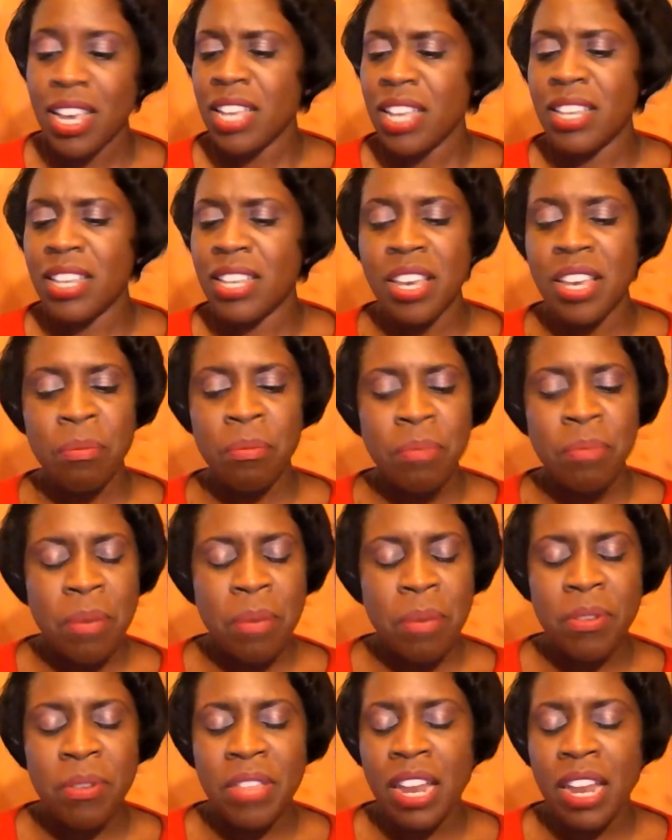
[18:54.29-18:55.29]
The young
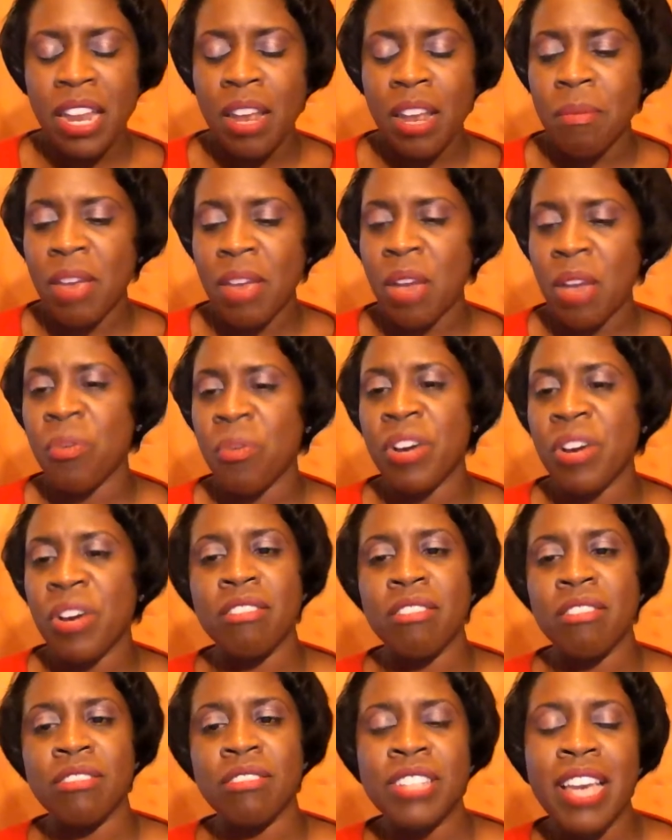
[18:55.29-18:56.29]
people that I met were
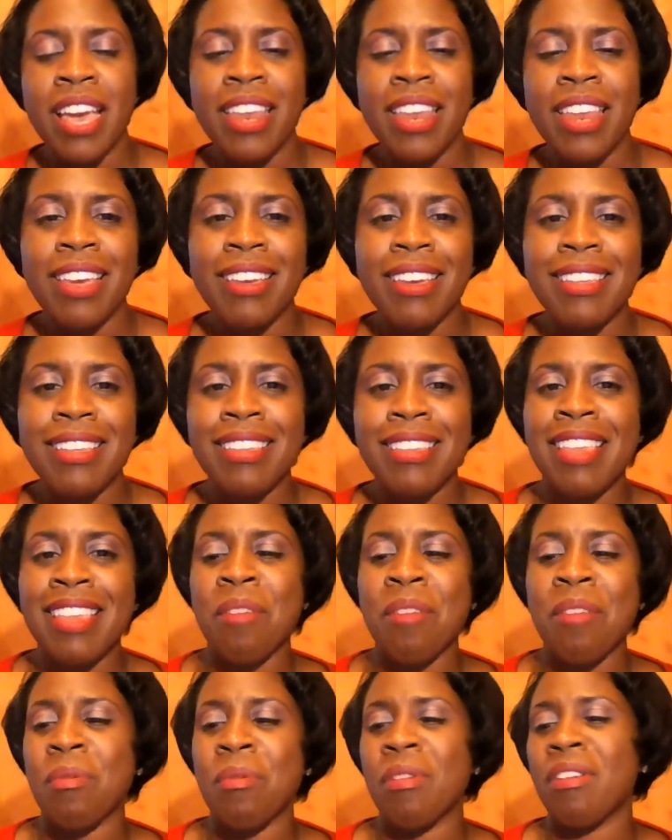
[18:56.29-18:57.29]
energetic,
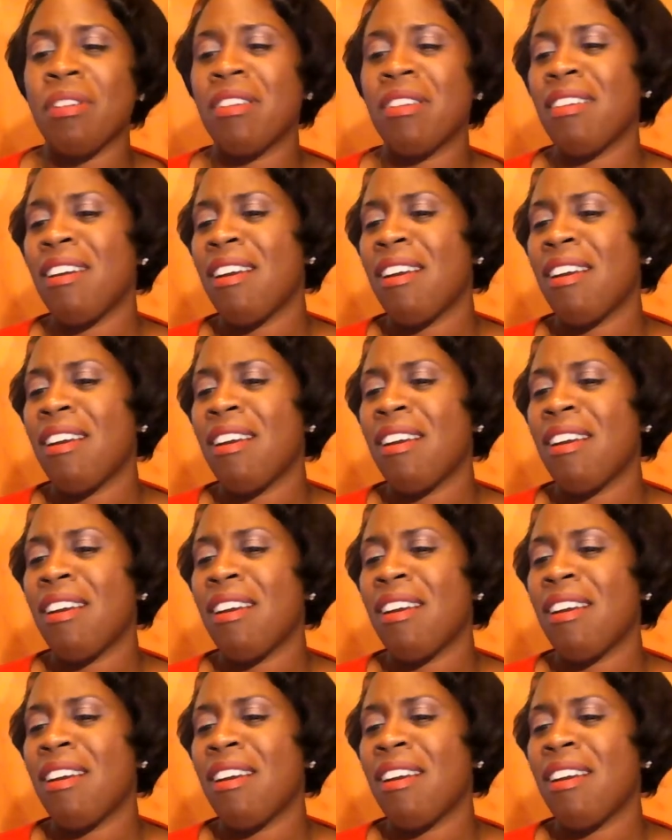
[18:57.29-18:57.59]
they were